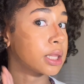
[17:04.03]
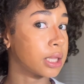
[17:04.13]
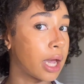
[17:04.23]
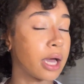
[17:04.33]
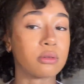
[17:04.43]

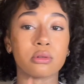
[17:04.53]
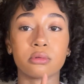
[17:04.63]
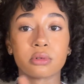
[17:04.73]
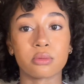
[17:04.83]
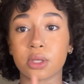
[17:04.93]
that. No one
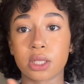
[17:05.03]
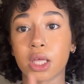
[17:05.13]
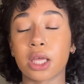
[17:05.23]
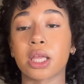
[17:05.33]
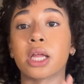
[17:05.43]
wants to be
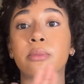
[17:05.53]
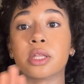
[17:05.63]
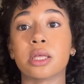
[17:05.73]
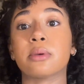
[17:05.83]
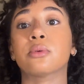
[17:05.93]
seeing that. I be
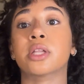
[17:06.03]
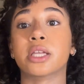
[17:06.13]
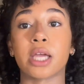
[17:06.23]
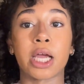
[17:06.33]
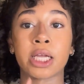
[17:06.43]
seeing people like that